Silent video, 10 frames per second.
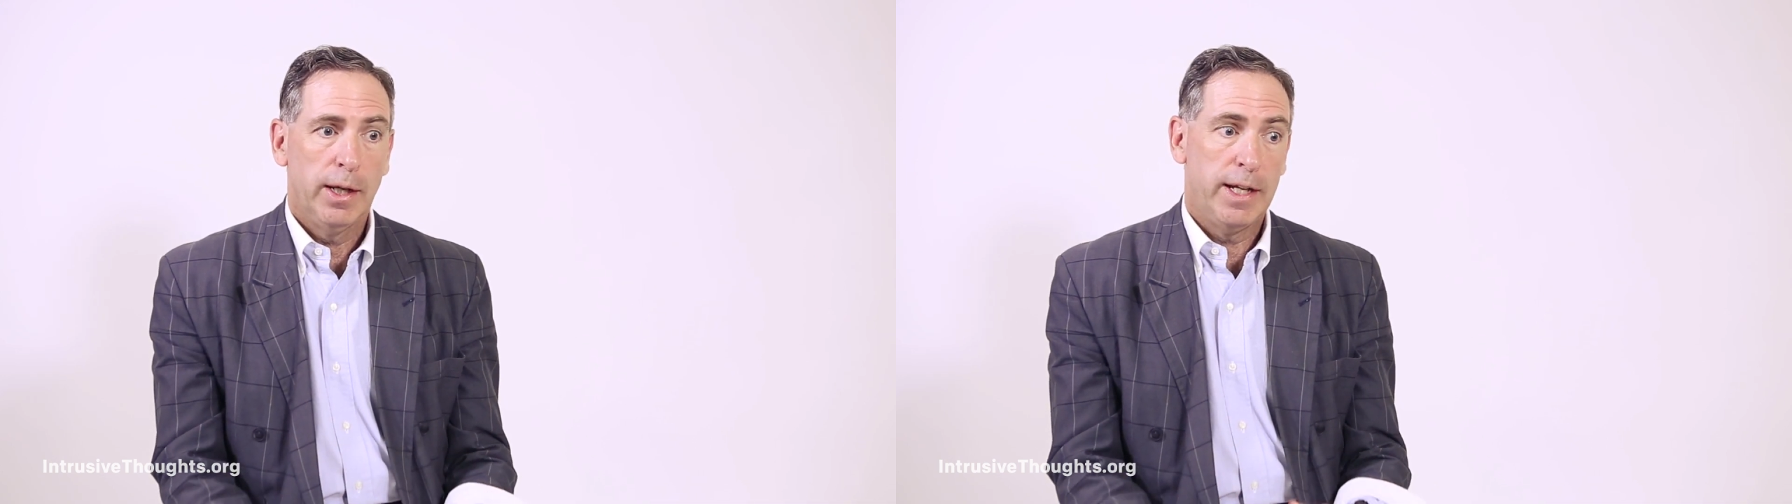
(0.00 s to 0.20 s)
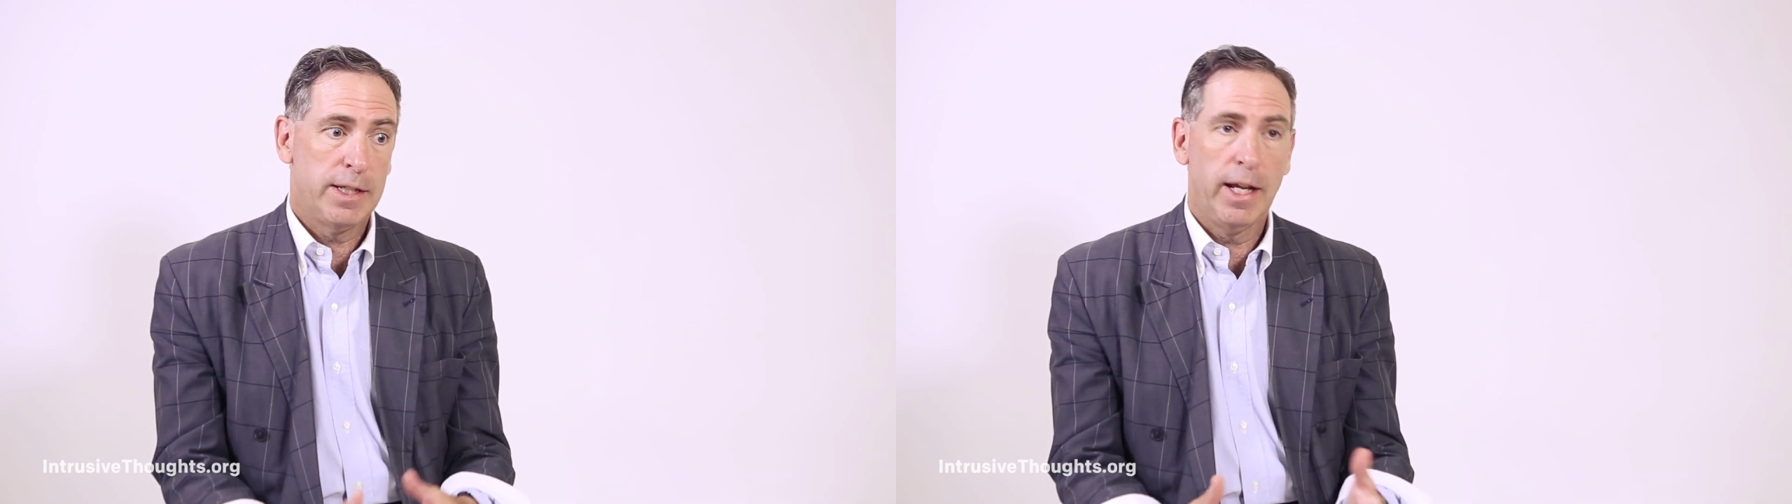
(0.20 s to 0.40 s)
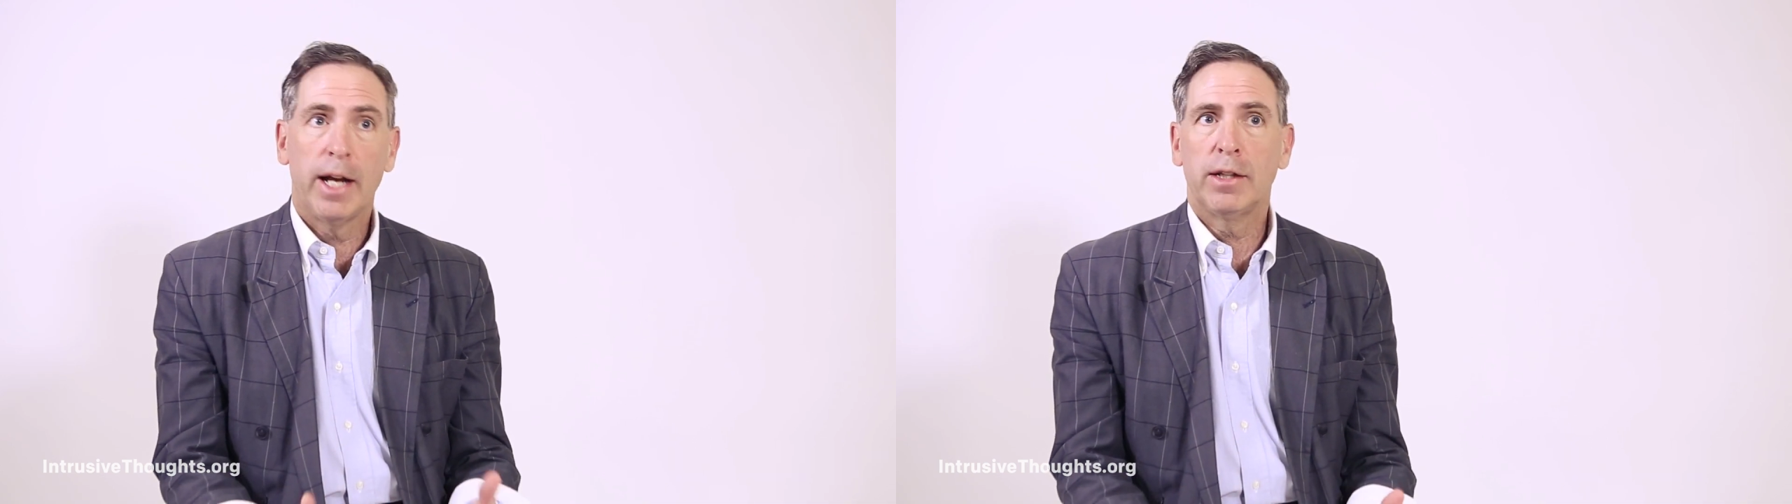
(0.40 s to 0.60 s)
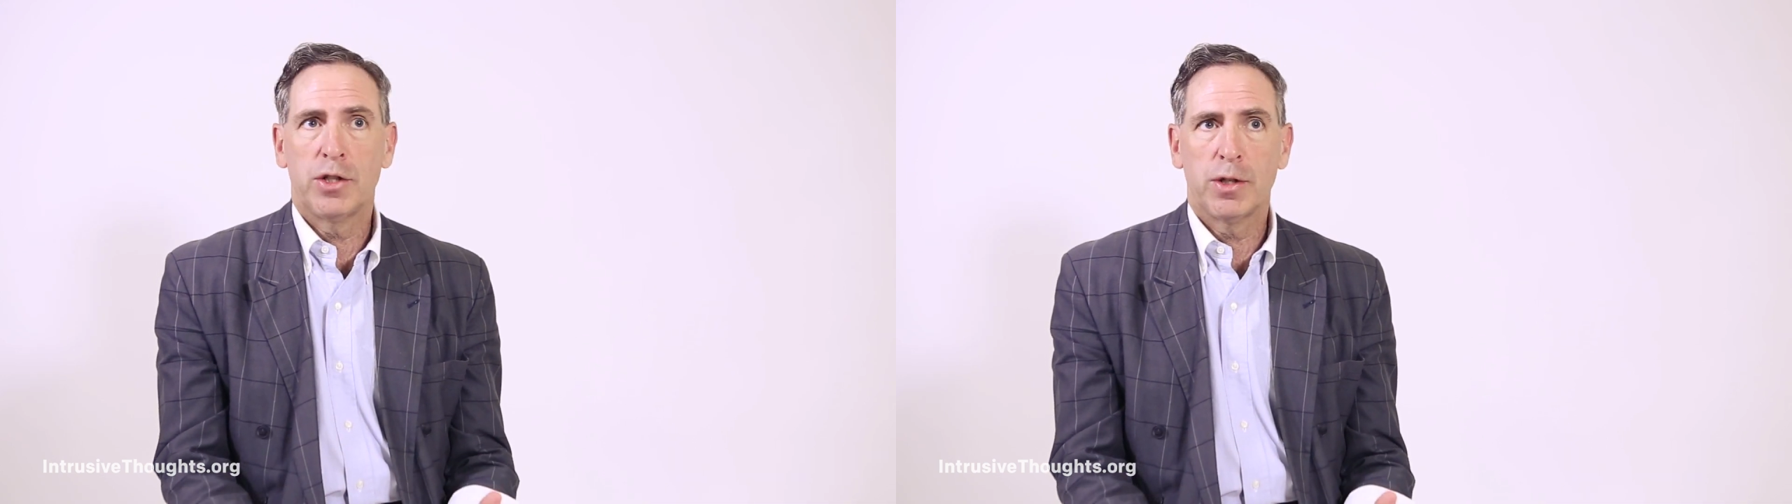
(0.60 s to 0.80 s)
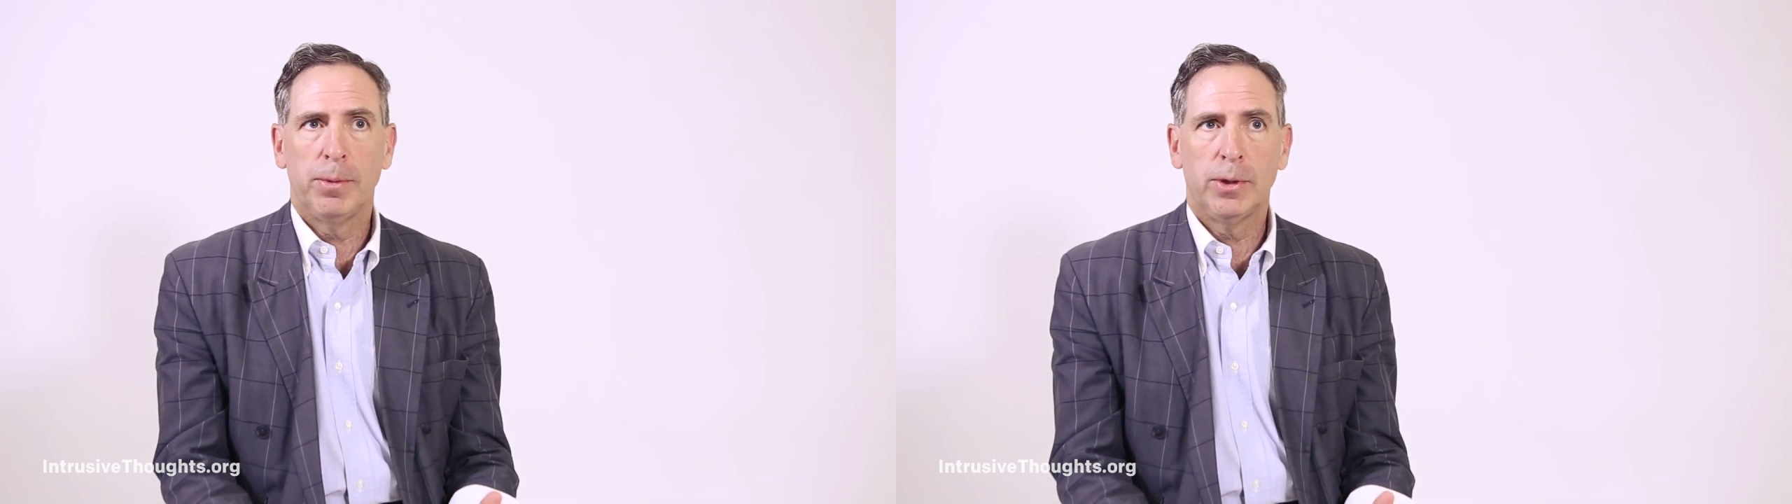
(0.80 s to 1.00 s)
is
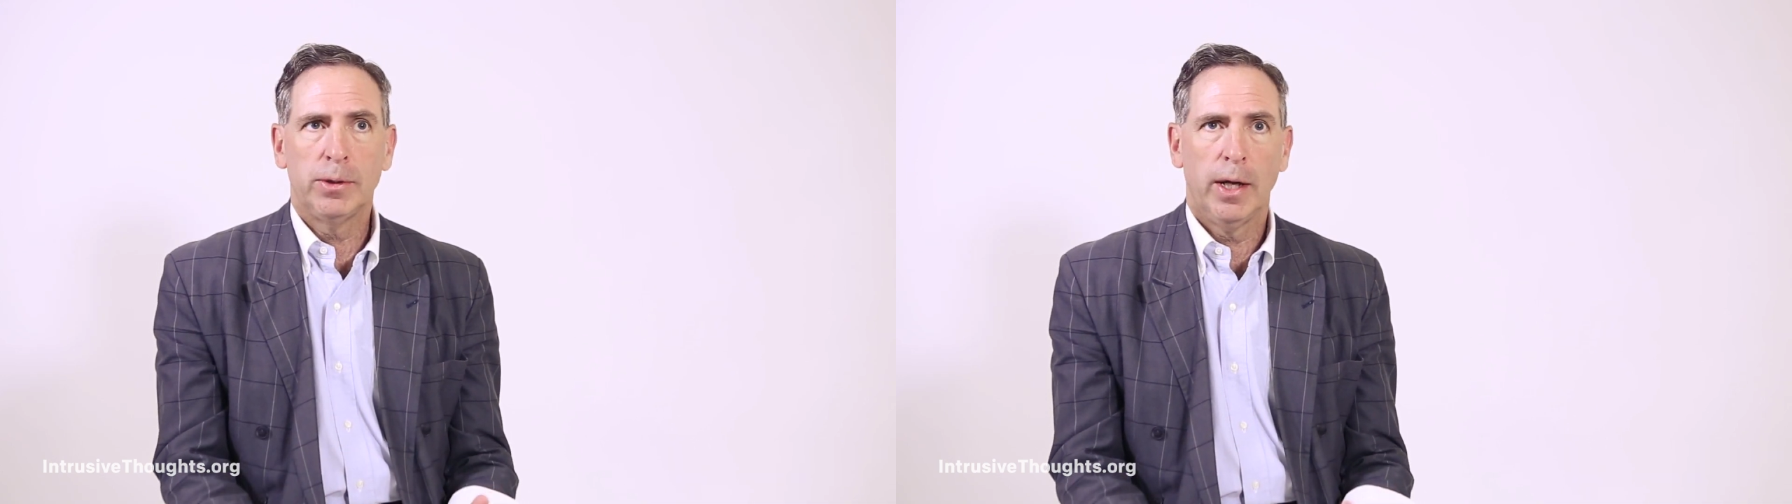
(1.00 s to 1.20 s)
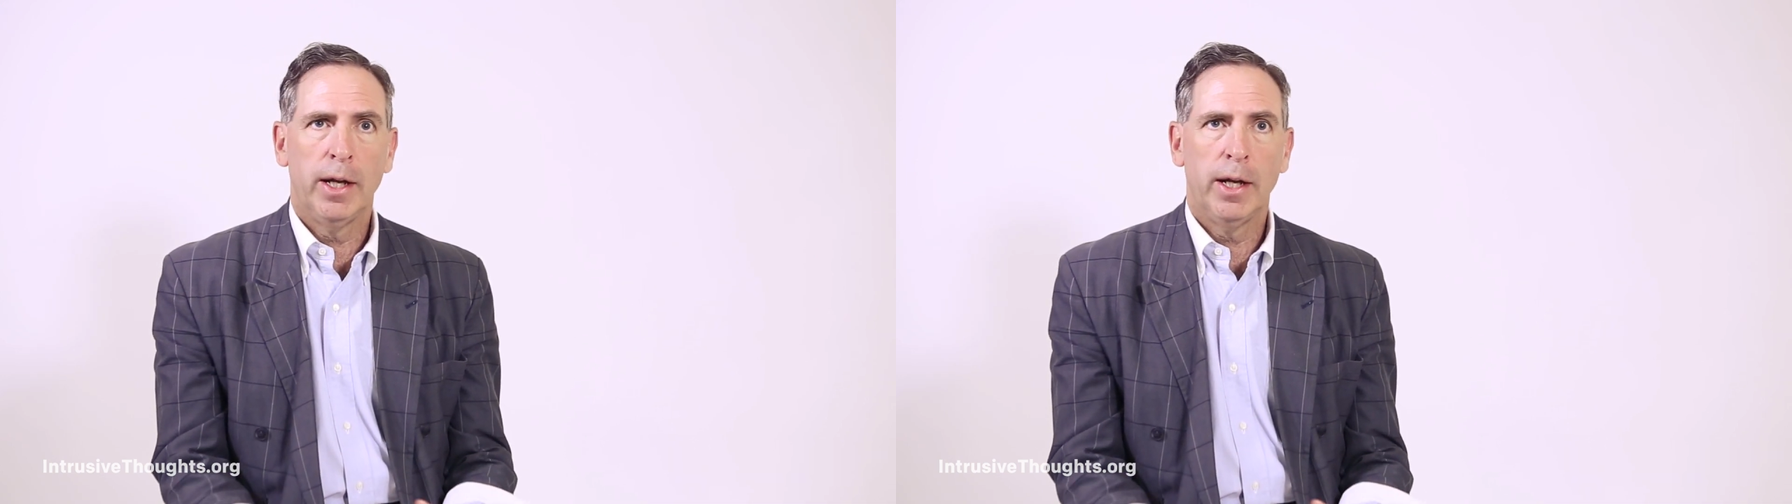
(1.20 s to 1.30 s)
negligible